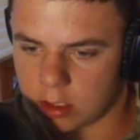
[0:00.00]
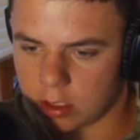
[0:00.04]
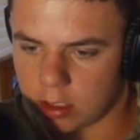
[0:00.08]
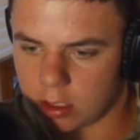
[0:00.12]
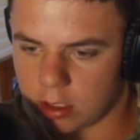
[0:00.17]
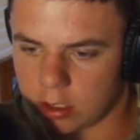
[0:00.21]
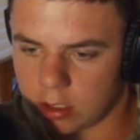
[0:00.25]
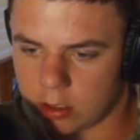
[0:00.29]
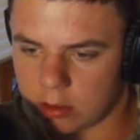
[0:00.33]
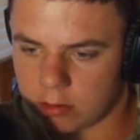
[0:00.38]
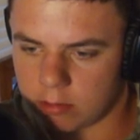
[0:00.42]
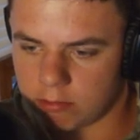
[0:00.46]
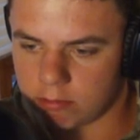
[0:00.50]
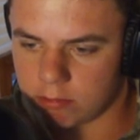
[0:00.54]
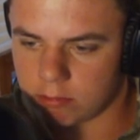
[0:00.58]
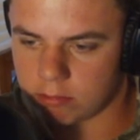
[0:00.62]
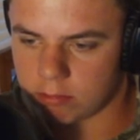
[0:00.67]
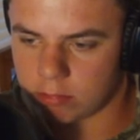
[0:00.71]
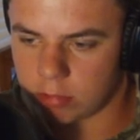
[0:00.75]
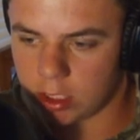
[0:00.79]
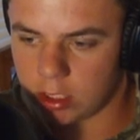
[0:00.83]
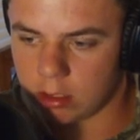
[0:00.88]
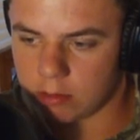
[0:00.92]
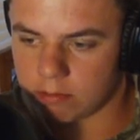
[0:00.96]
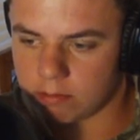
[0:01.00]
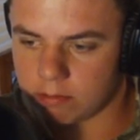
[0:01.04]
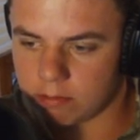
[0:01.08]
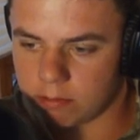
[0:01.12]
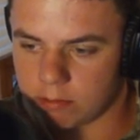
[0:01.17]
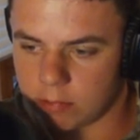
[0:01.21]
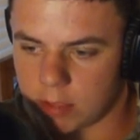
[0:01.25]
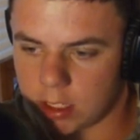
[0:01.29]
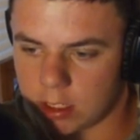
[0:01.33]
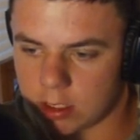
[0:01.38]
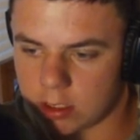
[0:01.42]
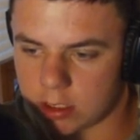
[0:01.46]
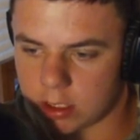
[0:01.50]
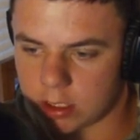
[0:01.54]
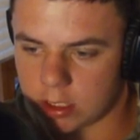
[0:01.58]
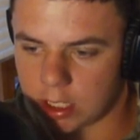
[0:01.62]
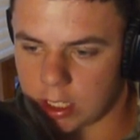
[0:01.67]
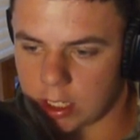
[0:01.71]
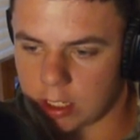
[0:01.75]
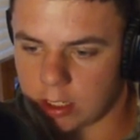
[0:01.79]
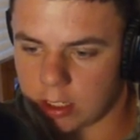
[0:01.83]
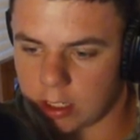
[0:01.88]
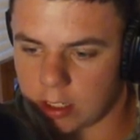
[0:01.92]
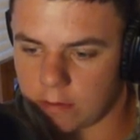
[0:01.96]
and pretty. Much. And
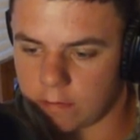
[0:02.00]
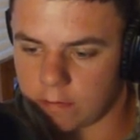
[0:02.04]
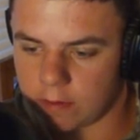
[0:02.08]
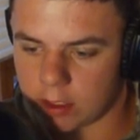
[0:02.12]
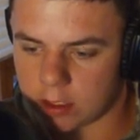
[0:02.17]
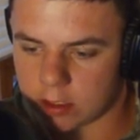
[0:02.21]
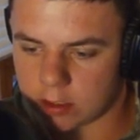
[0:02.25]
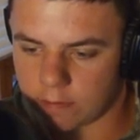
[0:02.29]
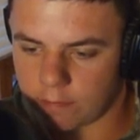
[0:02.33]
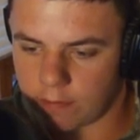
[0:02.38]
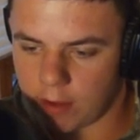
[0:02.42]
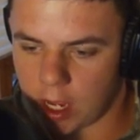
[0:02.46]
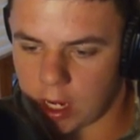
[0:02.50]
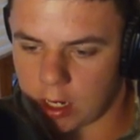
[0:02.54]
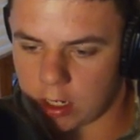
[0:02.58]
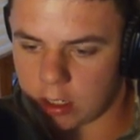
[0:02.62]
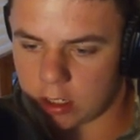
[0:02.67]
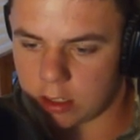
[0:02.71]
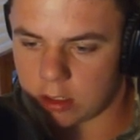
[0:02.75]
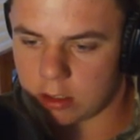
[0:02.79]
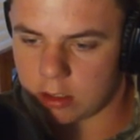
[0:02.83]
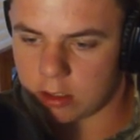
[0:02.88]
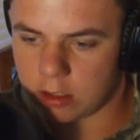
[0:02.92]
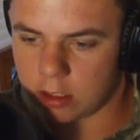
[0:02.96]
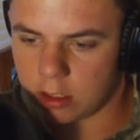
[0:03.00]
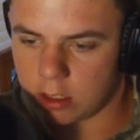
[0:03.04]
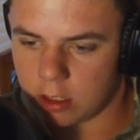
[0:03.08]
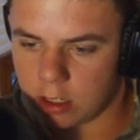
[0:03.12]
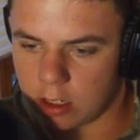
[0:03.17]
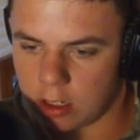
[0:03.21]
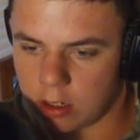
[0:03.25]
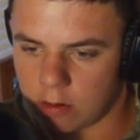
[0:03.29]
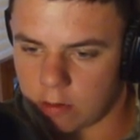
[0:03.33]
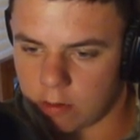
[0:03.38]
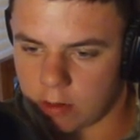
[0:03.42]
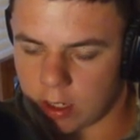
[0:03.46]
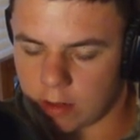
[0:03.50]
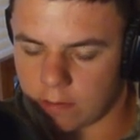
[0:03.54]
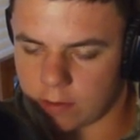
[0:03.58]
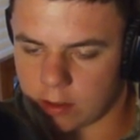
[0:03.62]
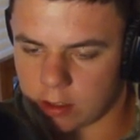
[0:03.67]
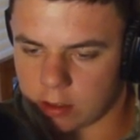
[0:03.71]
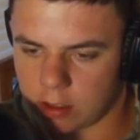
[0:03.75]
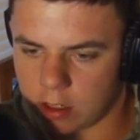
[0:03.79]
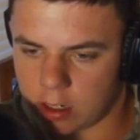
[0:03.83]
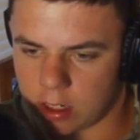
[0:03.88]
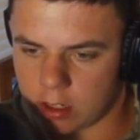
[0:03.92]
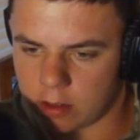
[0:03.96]
then if there's a fire, we have
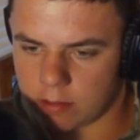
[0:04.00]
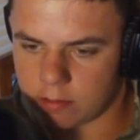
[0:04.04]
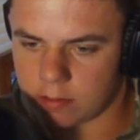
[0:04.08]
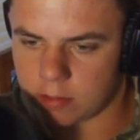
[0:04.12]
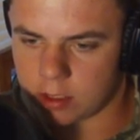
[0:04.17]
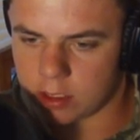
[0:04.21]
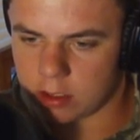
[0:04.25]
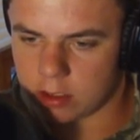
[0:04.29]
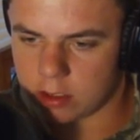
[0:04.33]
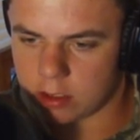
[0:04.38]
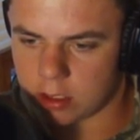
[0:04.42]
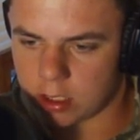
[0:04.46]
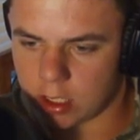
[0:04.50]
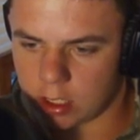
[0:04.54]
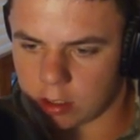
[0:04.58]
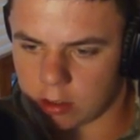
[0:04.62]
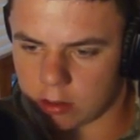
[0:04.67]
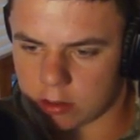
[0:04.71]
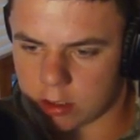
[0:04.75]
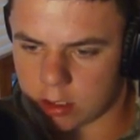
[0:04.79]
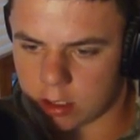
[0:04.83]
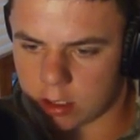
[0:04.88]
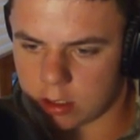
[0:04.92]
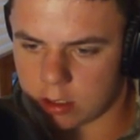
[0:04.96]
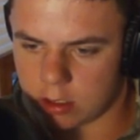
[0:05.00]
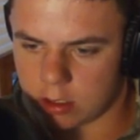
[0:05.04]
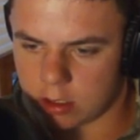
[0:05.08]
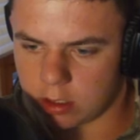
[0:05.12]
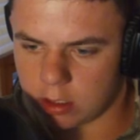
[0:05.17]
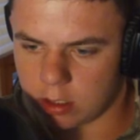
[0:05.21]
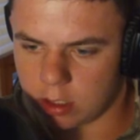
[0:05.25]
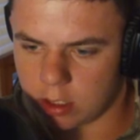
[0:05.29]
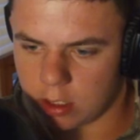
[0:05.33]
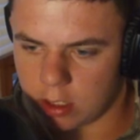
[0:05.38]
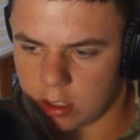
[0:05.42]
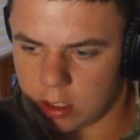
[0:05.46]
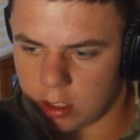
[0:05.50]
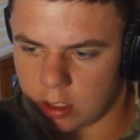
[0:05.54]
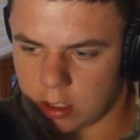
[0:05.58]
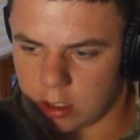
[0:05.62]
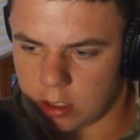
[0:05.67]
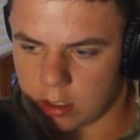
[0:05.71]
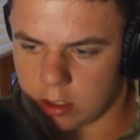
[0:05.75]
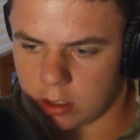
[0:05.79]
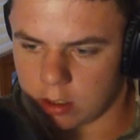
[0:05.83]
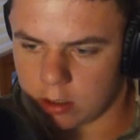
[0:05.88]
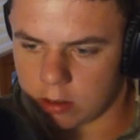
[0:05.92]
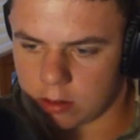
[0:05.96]
an alarm that goes on,
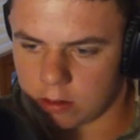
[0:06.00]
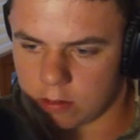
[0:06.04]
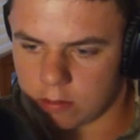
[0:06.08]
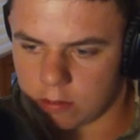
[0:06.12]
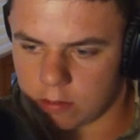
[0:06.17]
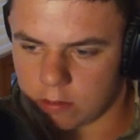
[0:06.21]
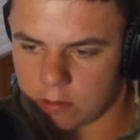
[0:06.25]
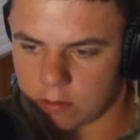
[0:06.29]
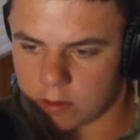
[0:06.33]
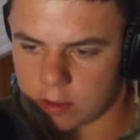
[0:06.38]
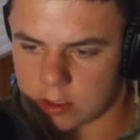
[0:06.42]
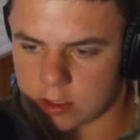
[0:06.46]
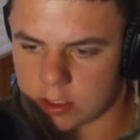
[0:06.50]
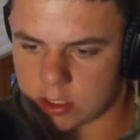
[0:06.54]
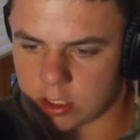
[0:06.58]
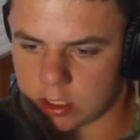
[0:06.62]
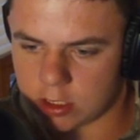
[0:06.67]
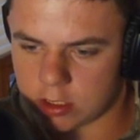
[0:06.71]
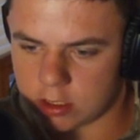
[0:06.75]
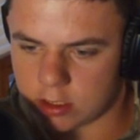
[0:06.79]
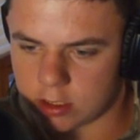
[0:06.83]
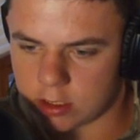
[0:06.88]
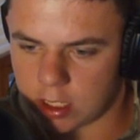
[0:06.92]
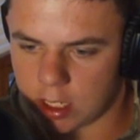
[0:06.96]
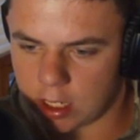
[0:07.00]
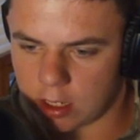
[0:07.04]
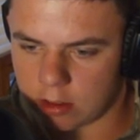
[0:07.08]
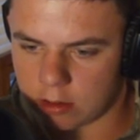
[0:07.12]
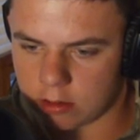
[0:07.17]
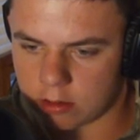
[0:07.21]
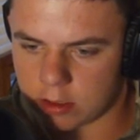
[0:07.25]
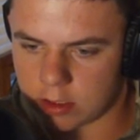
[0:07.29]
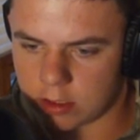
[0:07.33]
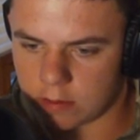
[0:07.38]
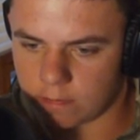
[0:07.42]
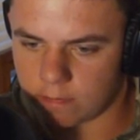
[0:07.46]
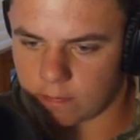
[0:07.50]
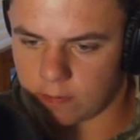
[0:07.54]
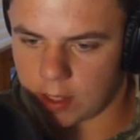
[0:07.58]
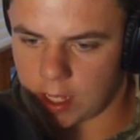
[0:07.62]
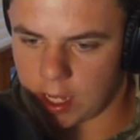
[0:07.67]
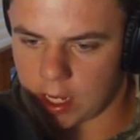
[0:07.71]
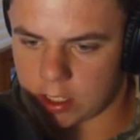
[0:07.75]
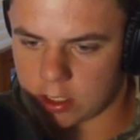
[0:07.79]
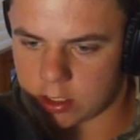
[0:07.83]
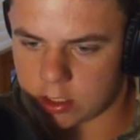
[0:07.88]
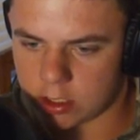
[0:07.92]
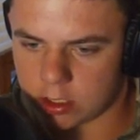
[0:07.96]
which just sounds and
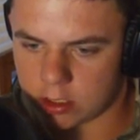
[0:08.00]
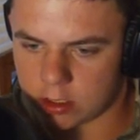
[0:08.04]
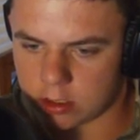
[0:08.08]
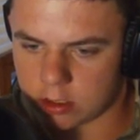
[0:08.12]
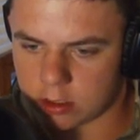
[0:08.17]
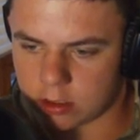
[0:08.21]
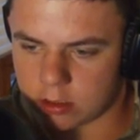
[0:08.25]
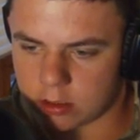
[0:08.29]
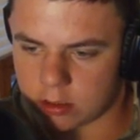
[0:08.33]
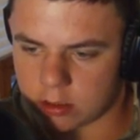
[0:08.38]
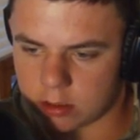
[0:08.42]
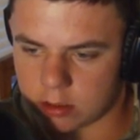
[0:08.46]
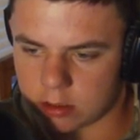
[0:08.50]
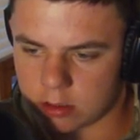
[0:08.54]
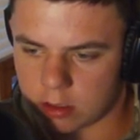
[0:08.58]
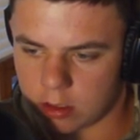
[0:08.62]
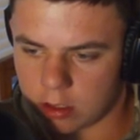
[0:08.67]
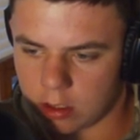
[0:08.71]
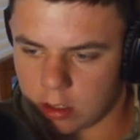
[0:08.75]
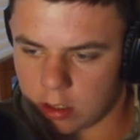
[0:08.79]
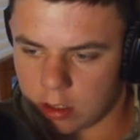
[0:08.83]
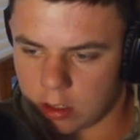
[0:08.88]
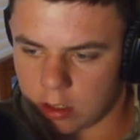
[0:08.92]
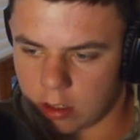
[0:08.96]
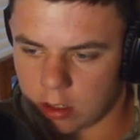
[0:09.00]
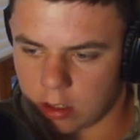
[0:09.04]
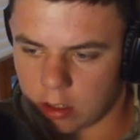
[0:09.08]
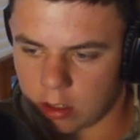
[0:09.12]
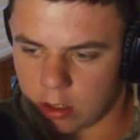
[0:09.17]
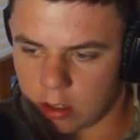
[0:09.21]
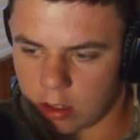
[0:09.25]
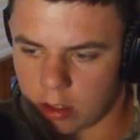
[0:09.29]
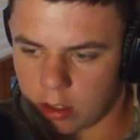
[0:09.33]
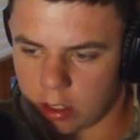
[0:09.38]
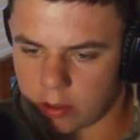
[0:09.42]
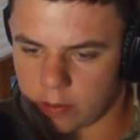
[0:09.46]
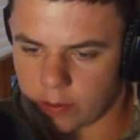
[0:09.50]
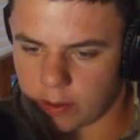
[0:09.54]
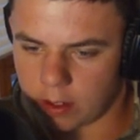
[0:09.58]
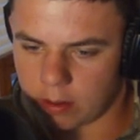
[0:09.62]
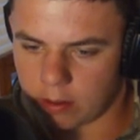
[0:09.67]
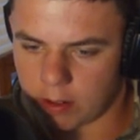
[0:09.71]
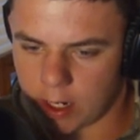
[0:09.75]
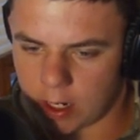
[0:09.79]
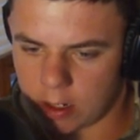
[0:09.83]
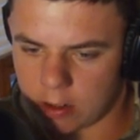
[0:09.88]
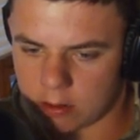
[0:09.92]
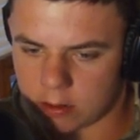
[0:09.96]
flashes all the way
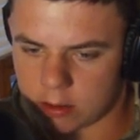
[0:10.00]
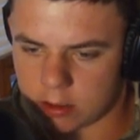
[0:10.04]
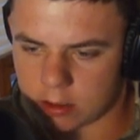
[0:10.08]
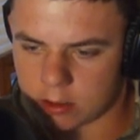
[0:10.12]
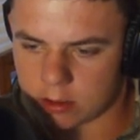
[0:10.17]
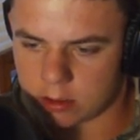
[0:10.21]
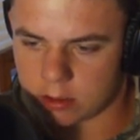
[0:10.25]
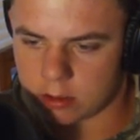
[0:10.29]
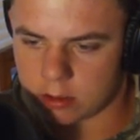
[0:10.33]
around